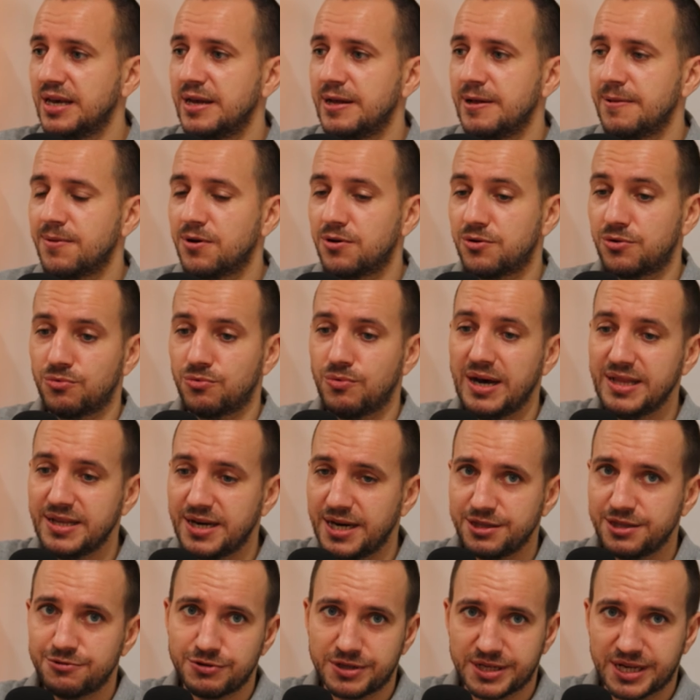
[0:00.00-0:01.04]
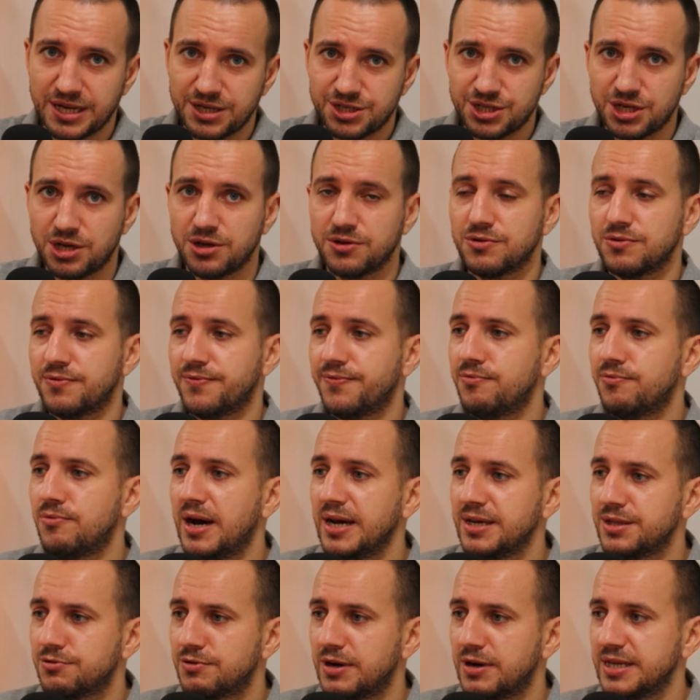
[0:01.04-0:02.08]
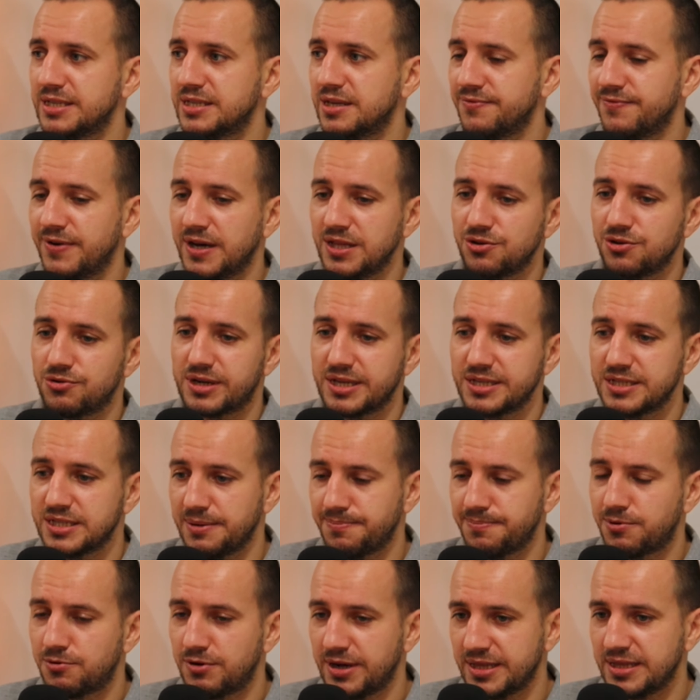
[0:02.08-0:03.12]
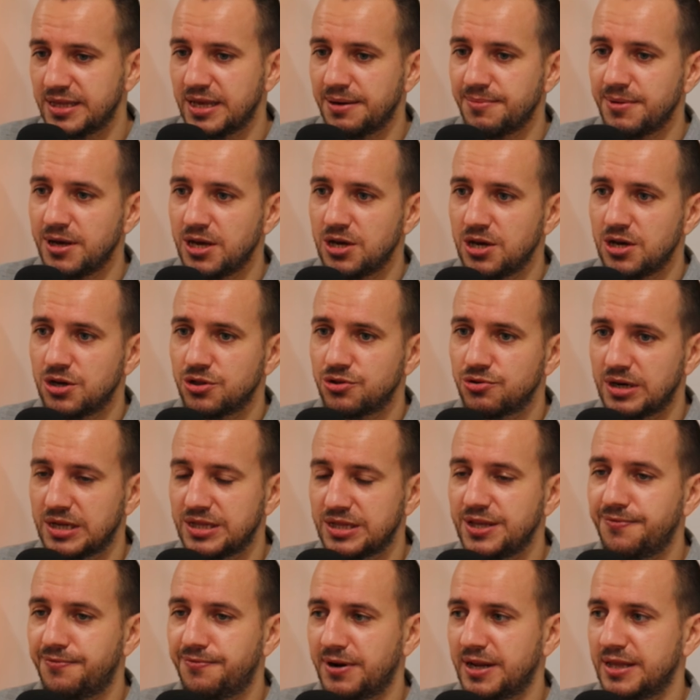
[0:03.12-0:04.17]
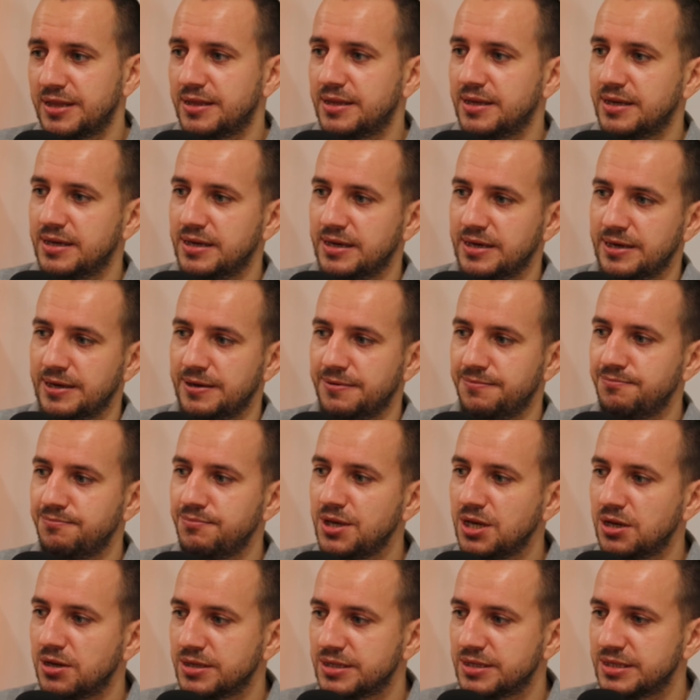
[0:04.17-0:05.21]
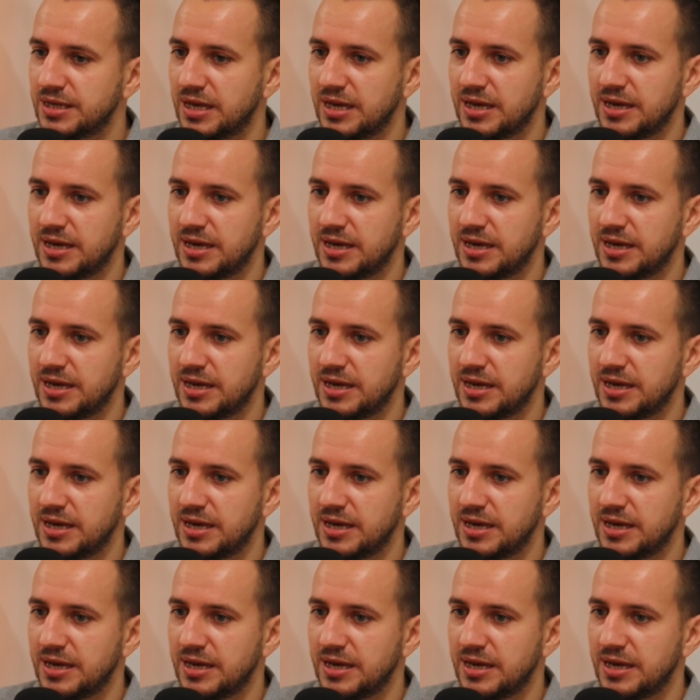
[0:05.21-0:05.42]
or 100 kg of white rice, and then you can separate them to a different meals.